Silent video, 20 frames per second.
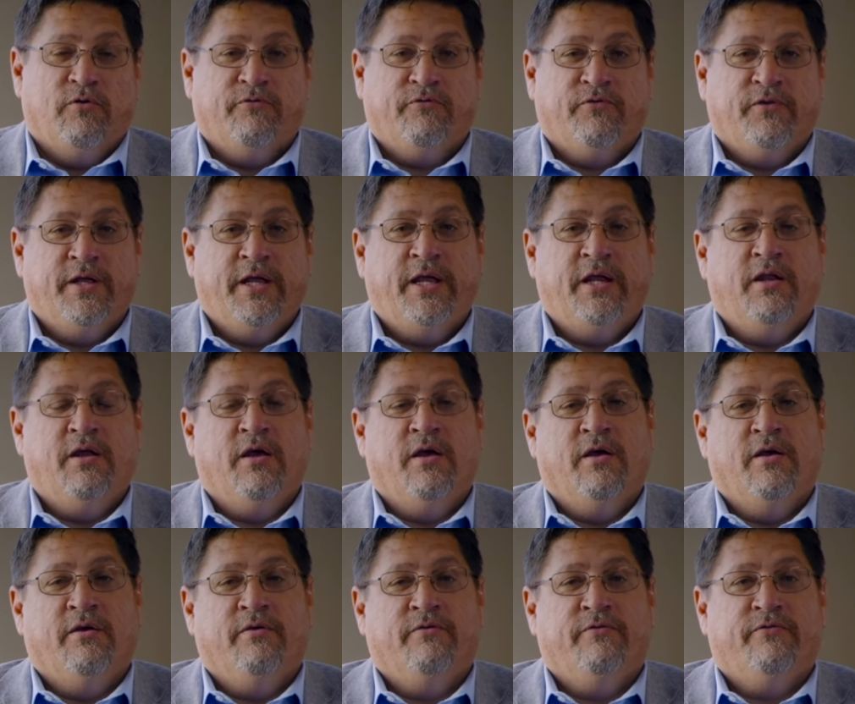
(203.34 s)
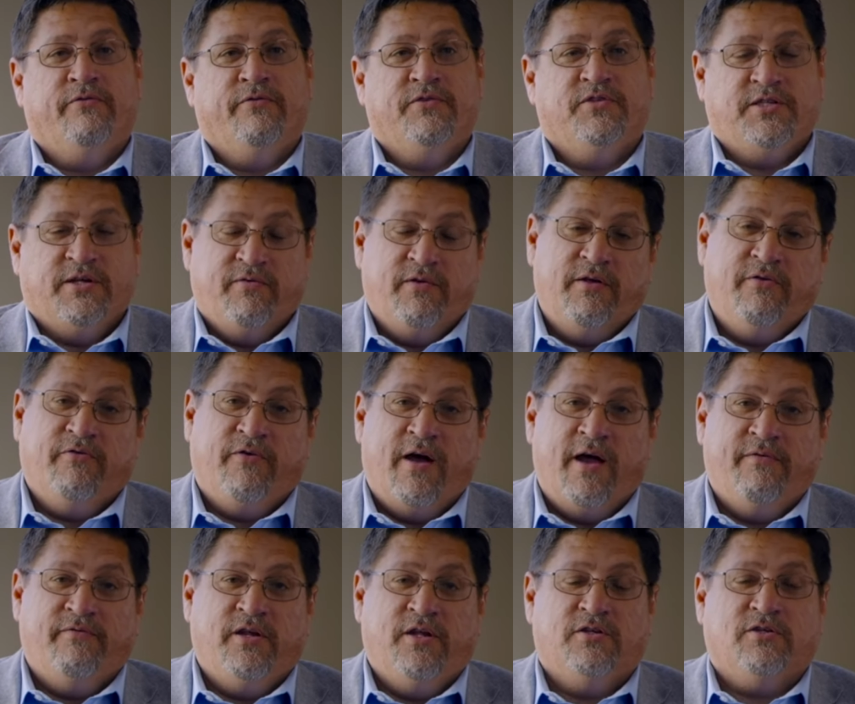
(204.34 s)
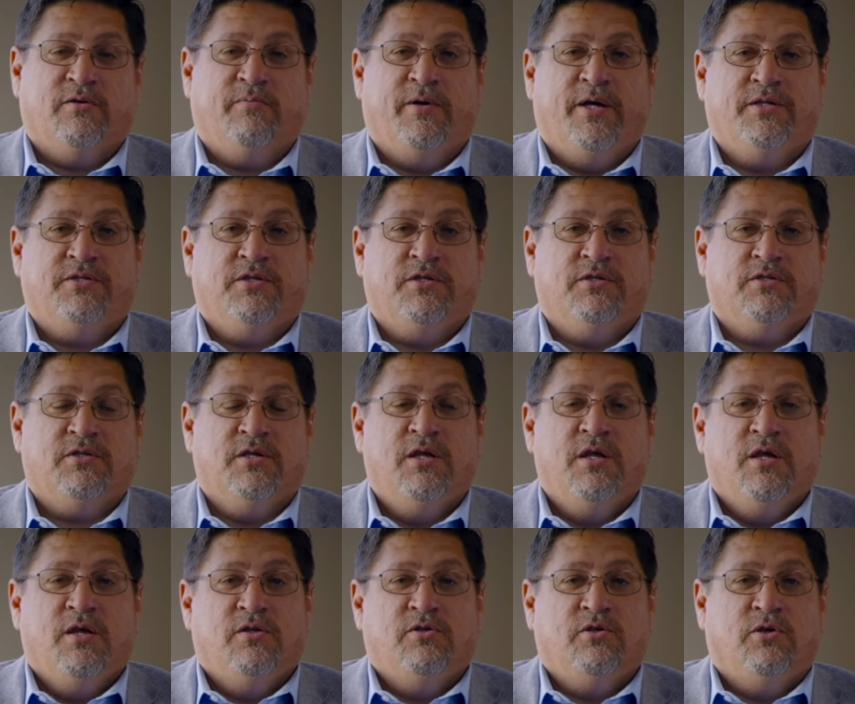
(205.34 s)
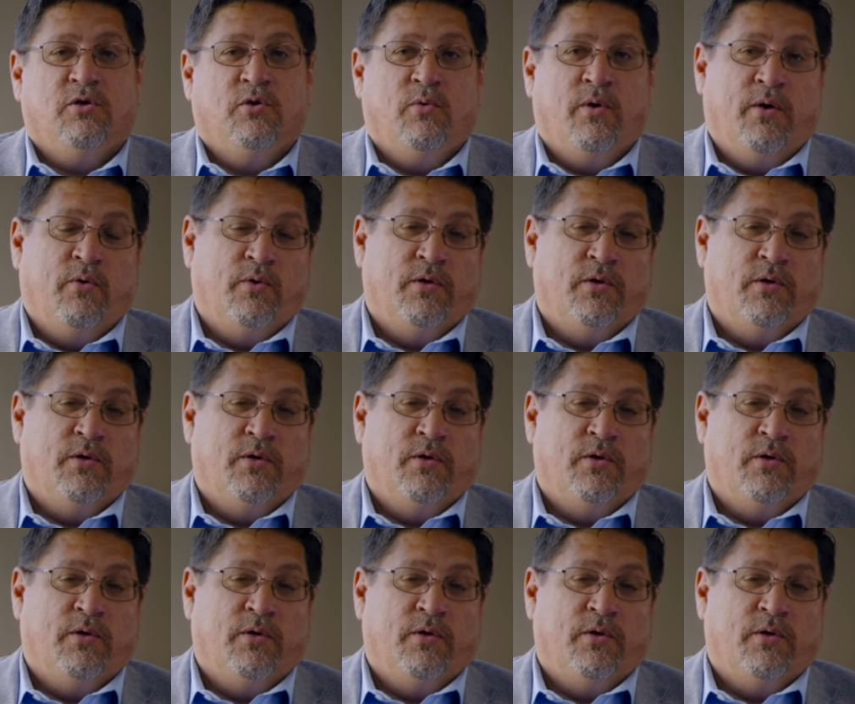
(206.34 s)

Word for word: fleet of seventy-five diesel buses to what